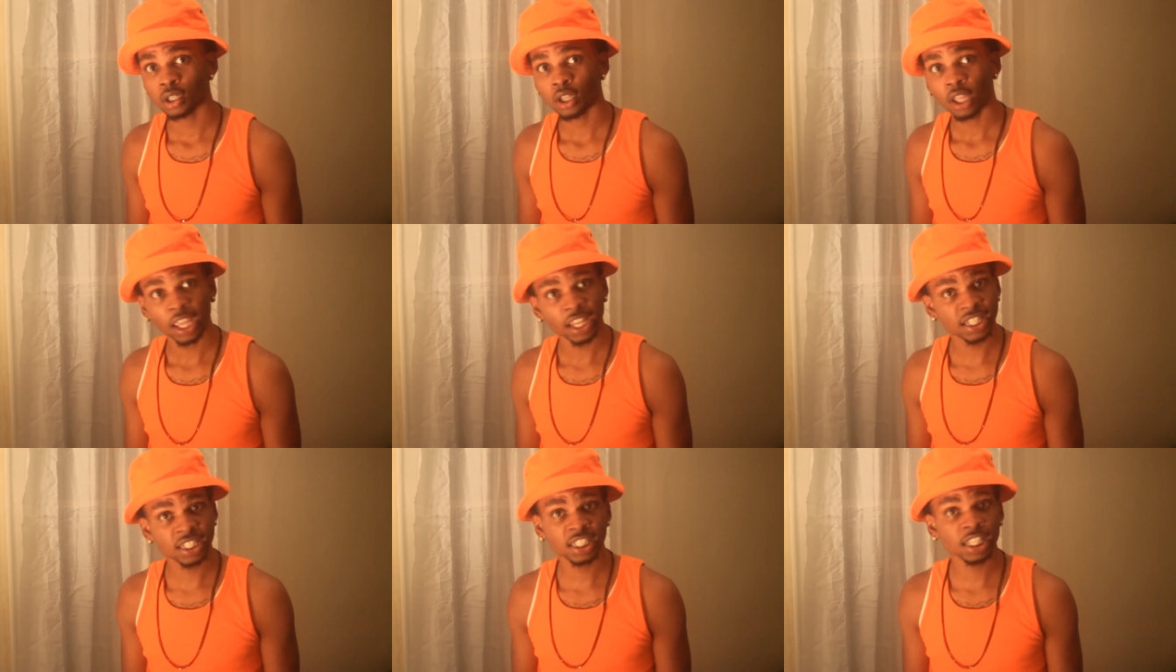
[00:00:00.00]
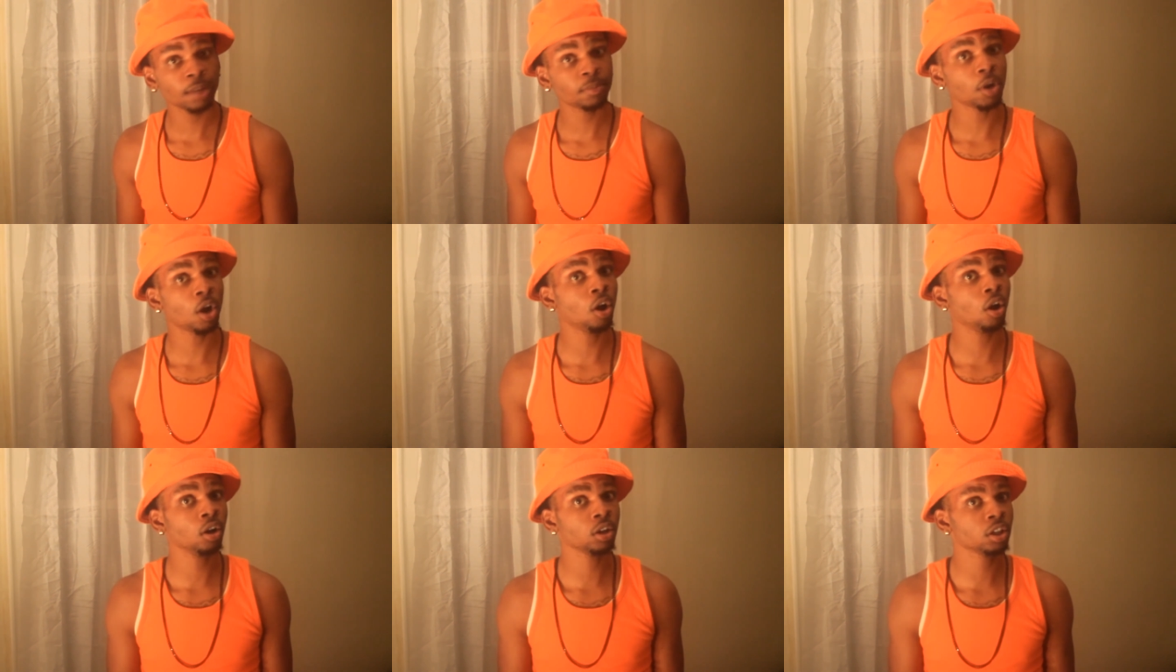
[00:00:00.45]

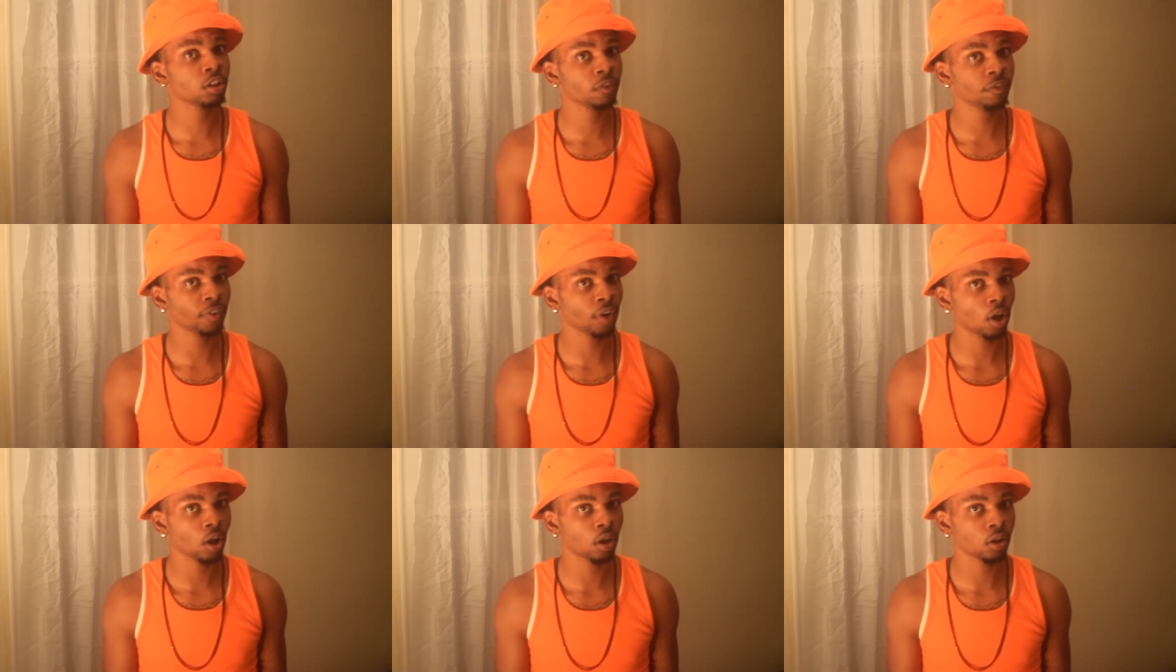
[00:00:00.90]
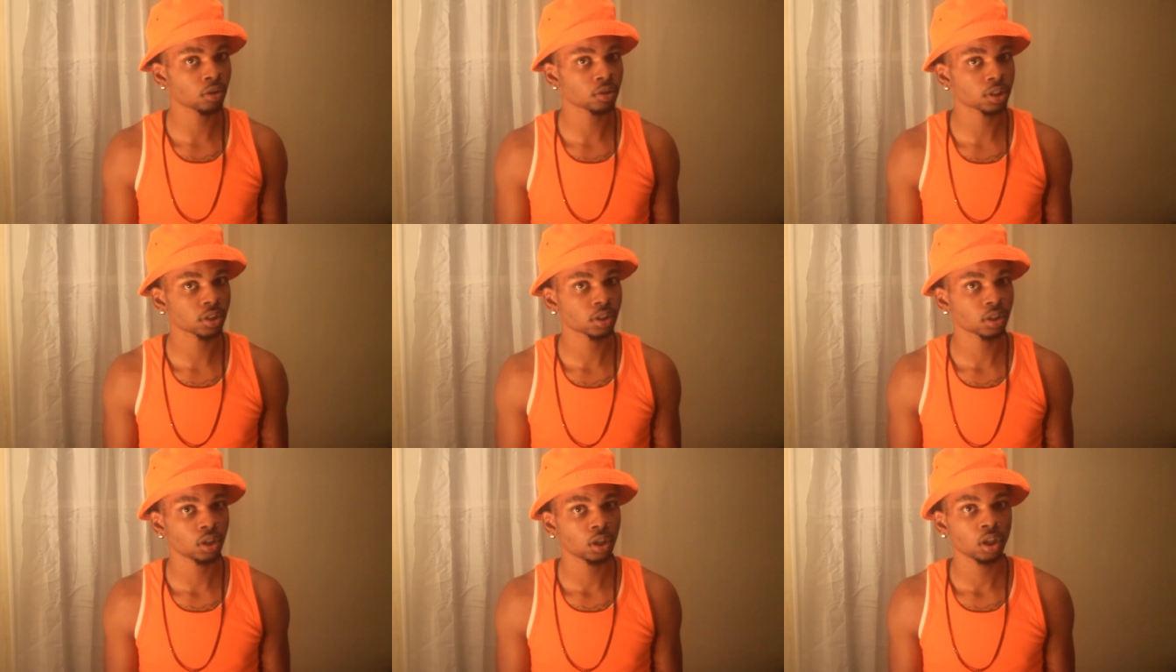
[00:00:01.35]
Accept all your
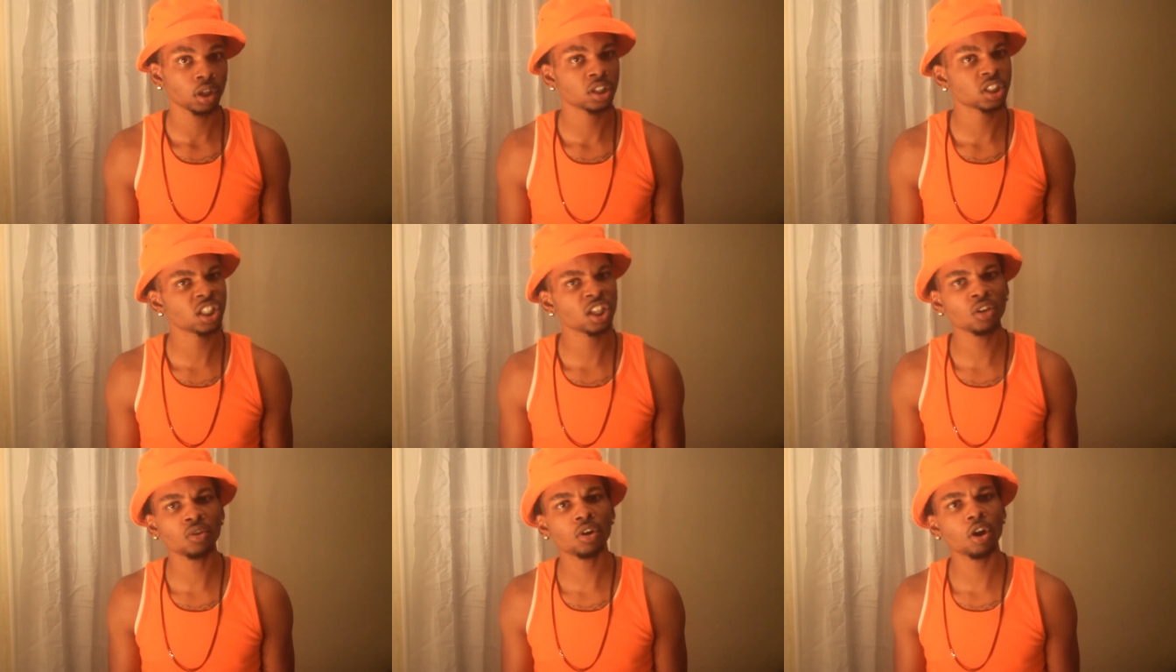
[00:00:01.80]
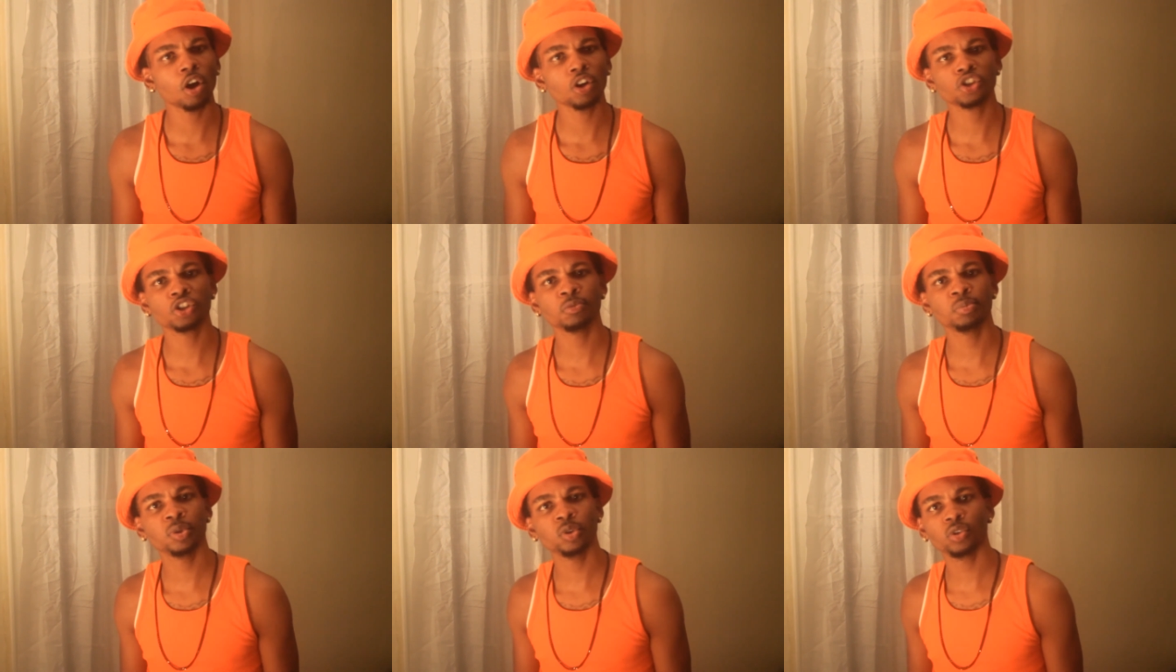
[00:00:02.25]
flaws, still
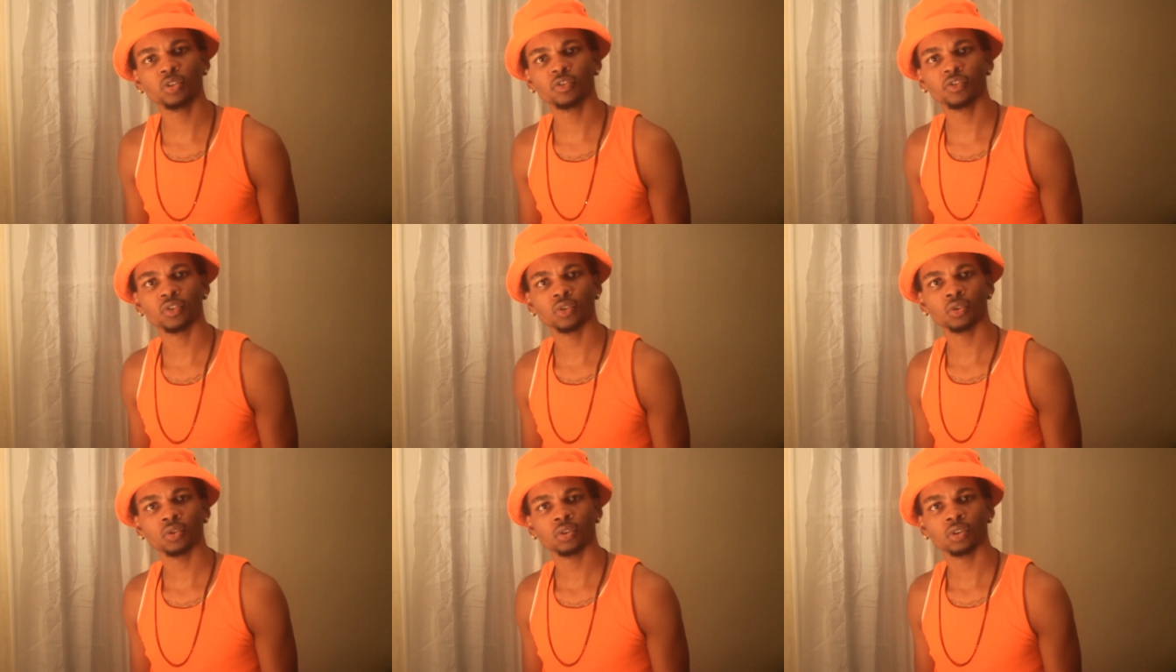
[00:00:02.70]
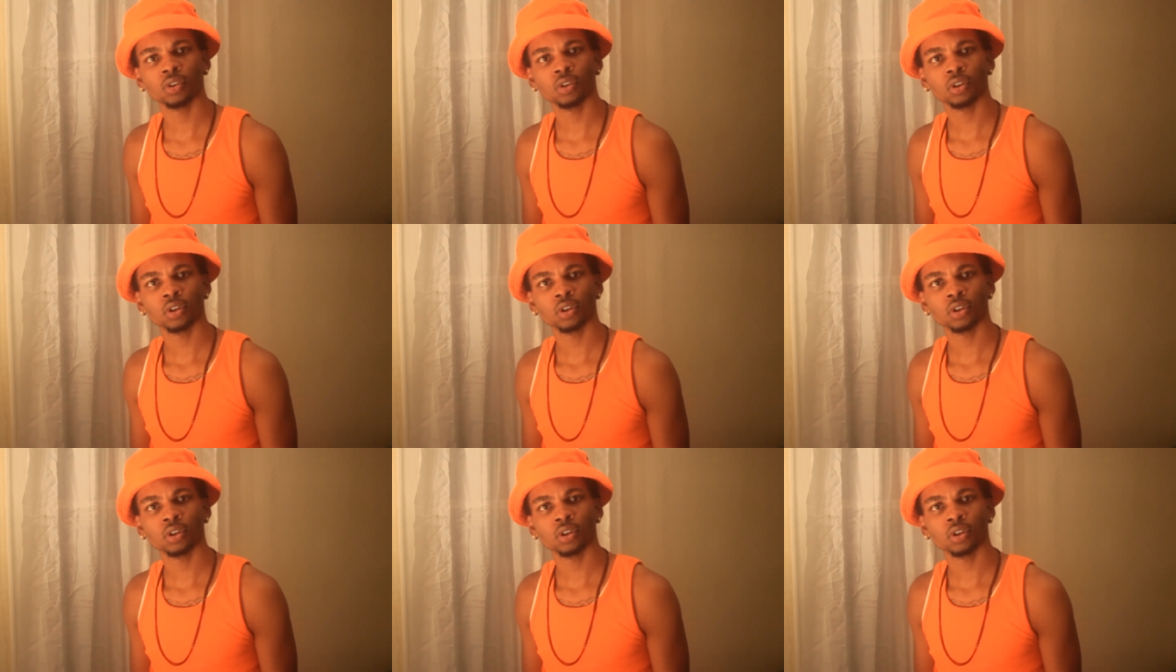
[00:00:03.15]
calls you beautiful,